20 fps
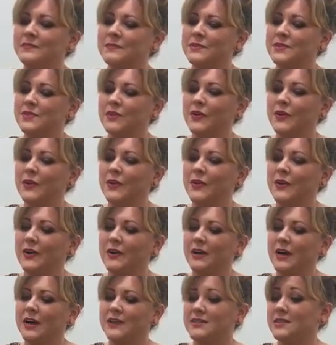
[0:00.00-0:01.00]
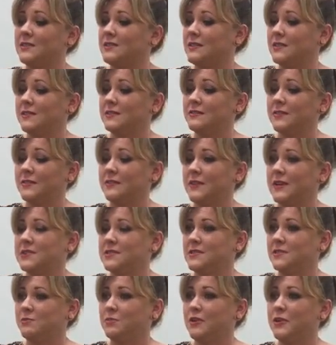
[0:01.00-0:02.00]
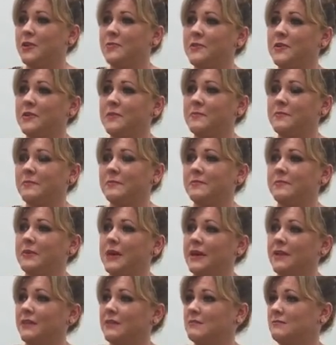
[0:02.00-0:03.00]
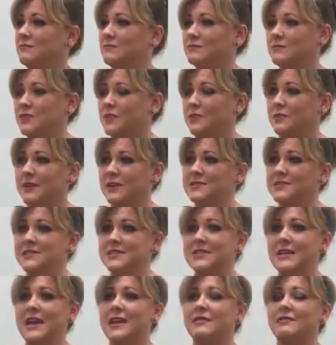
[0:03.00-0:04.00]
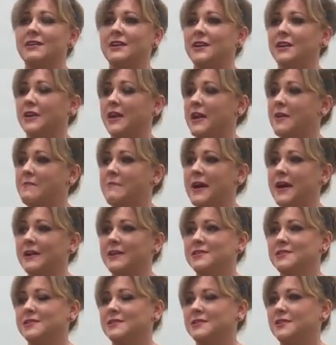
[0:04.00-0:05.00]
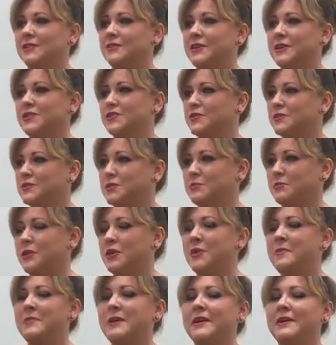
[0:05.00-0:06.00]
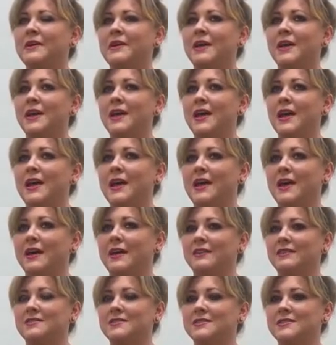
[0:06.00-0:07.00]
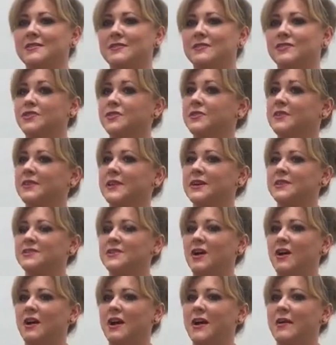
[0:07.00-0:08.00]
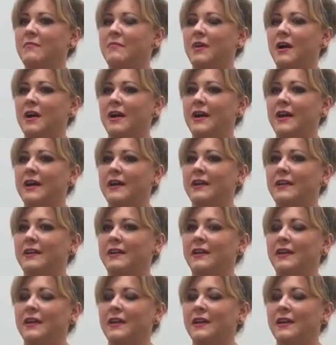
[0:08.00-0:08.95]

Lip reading: So I did the advanced diploma back in 2010, then I came back and did the graduate diploma, and during that time I